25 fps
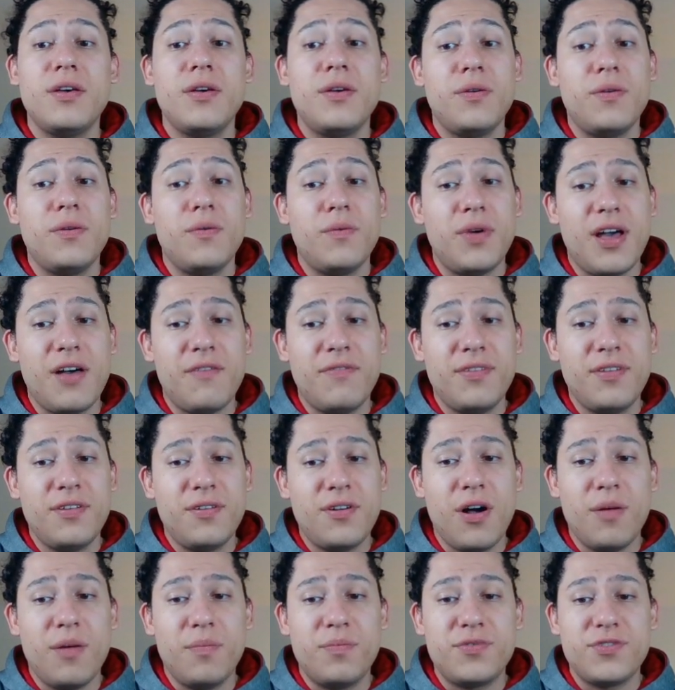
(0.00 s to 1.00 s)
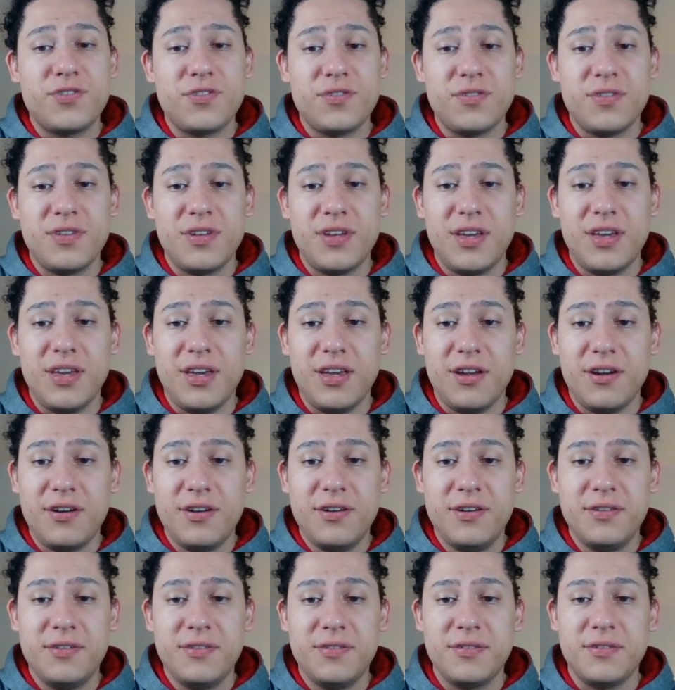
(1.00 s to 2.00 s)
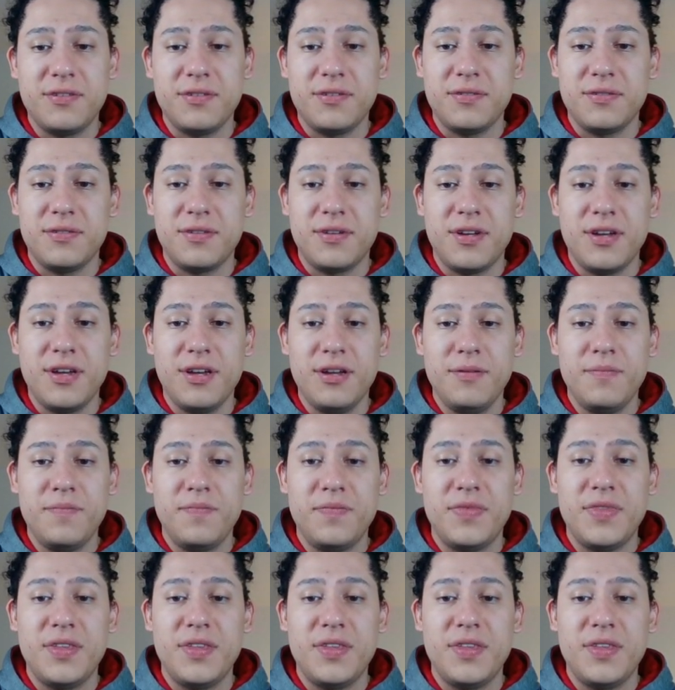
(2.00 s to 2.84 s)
we have another option here. Okay,